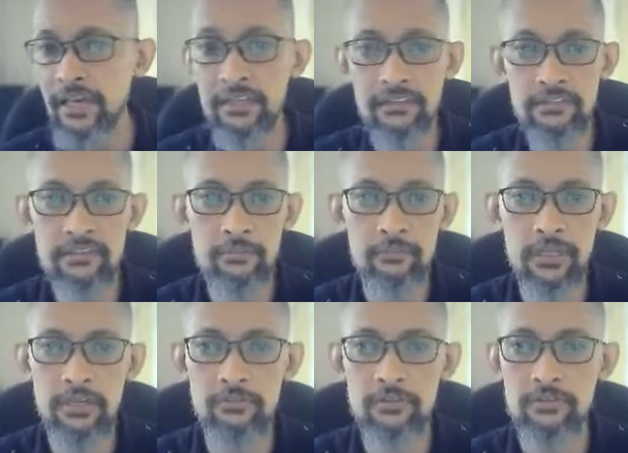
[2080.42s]
at the same
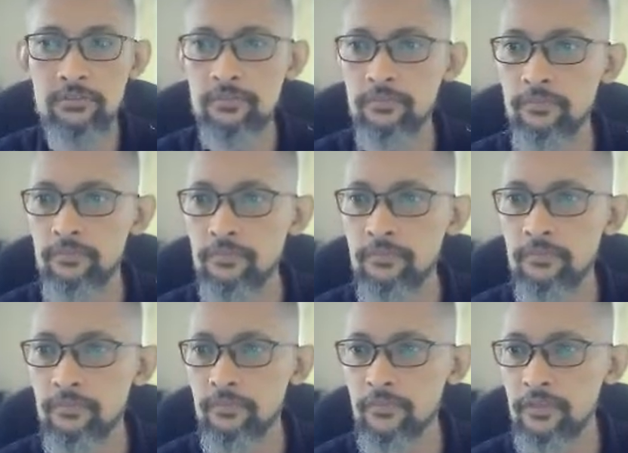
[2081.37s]
time.
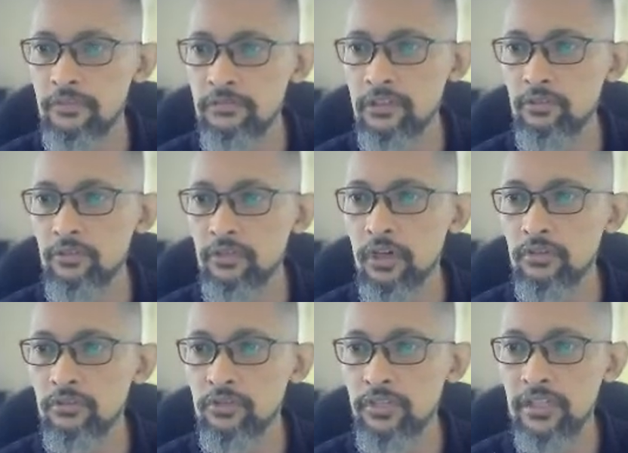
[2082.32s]
Try to
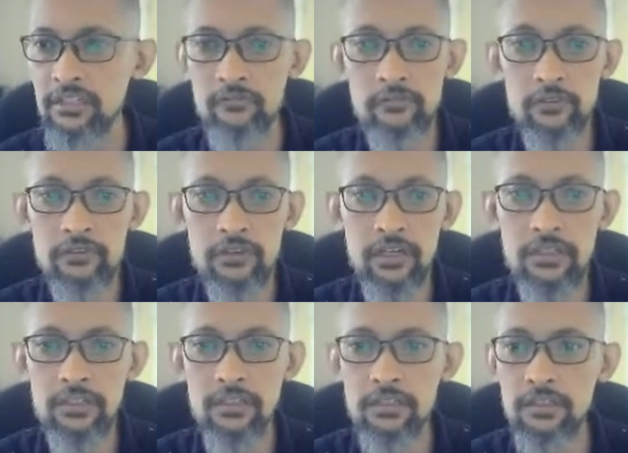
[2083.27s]
not to get confused, huh?
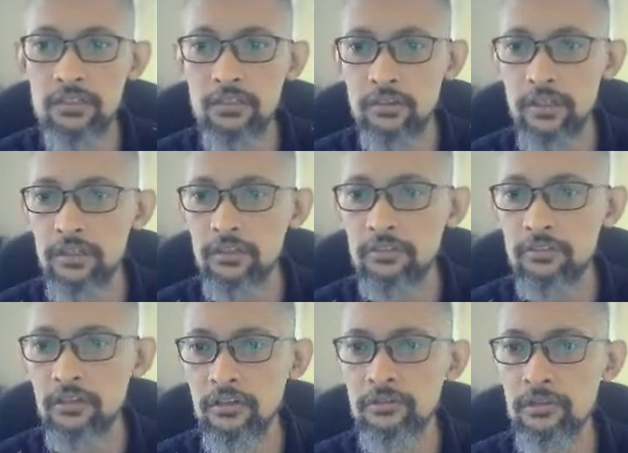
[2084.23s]
Okay.
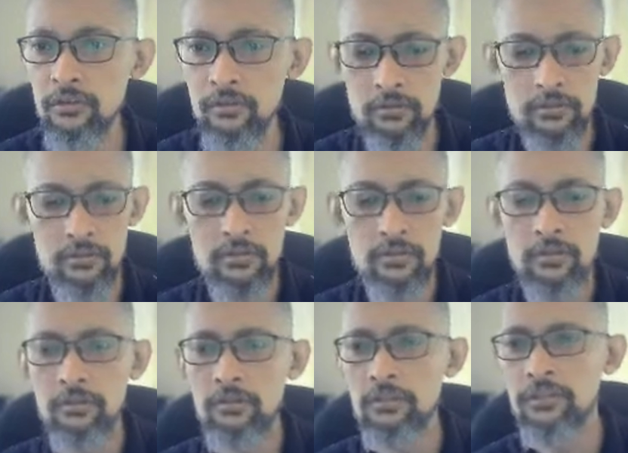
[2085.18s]
So we say, oh,
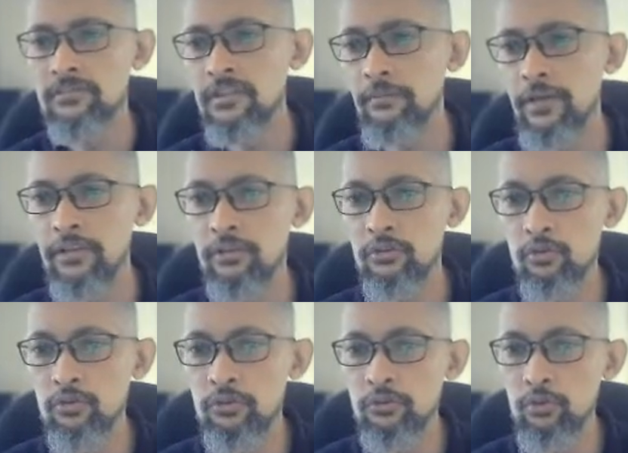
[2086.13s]
last time I told
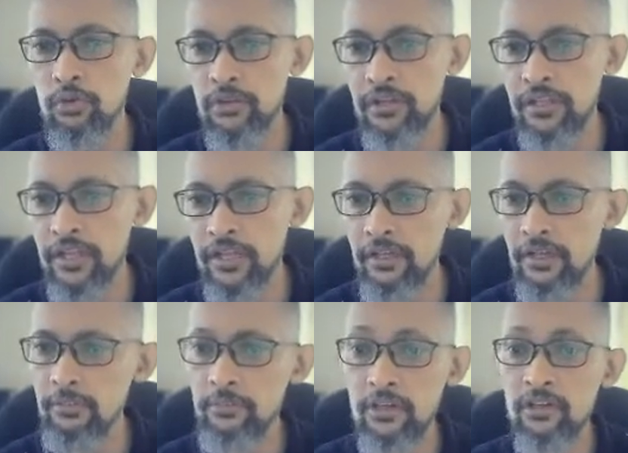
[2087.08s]
you to work like that, okay,
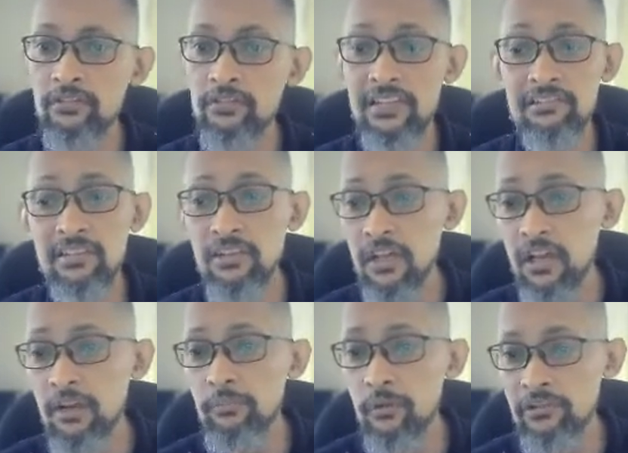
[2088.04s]
because there's a lot
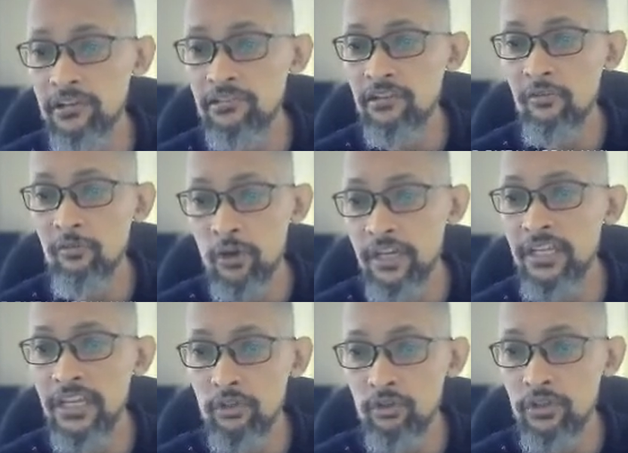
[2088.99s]
of process of working
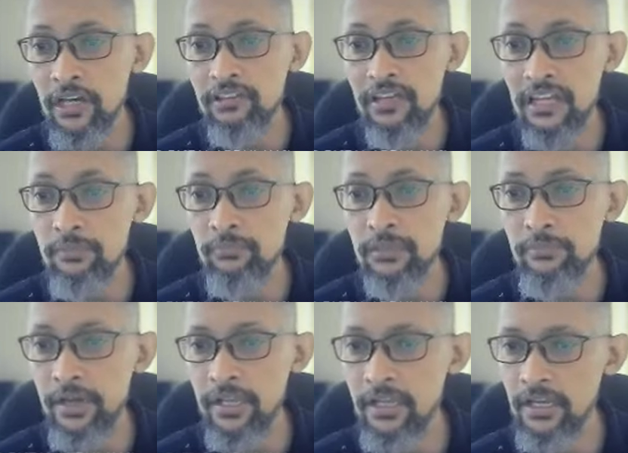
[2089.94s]
that you guys can
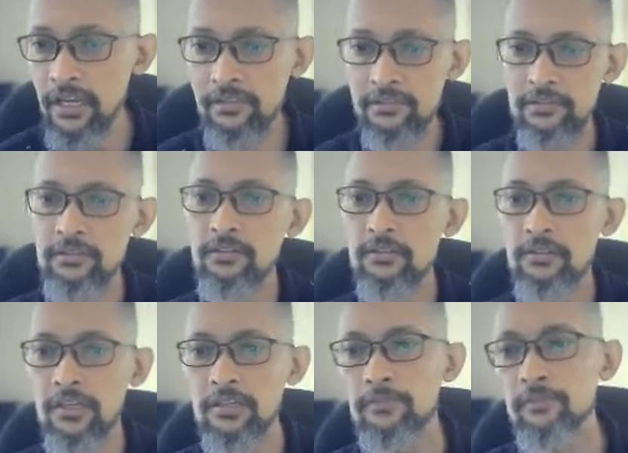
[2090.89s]
implement, guys,
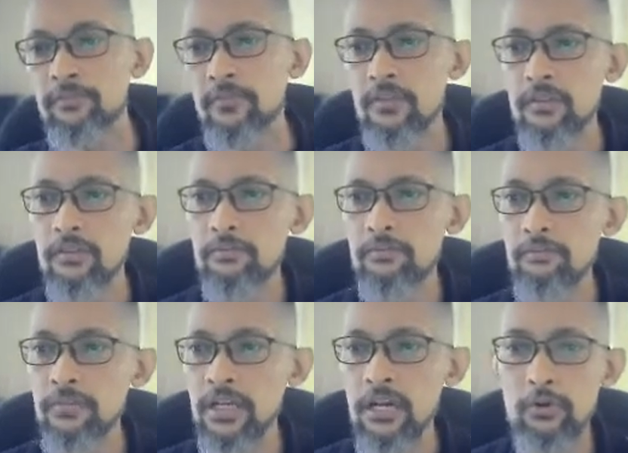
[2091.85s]
okay.
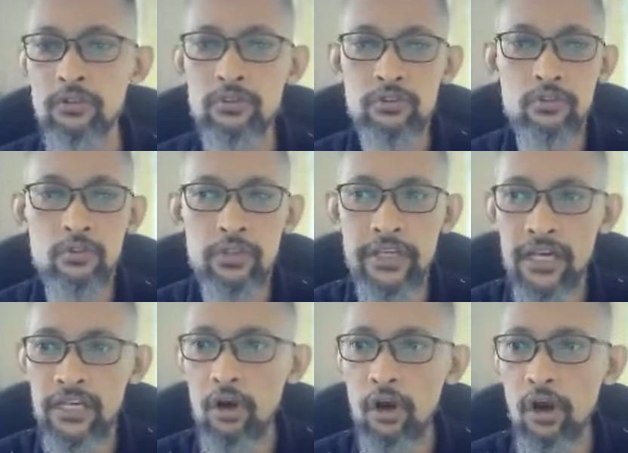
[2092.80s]
But I want to
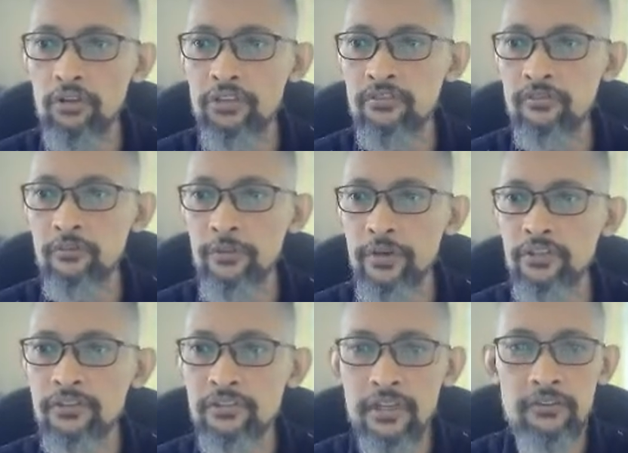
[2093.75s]
gather all these information there